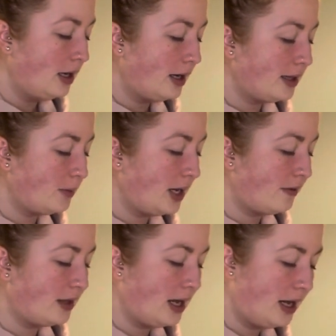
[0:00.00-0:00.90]
And then we
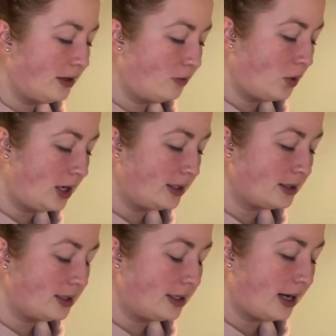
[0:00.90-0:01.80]
have the Eight of
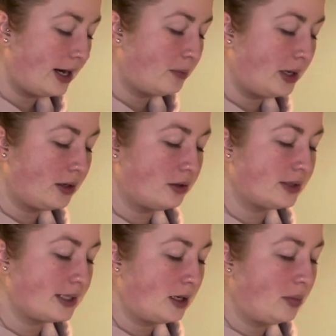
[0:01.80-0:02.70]
Wands, the Nine of Pentacles,
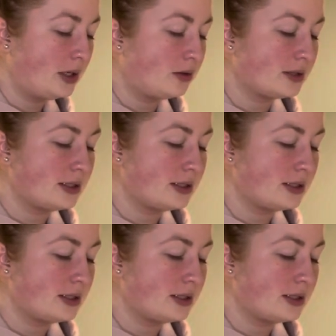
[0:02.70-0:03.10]
Ten of Pentacles.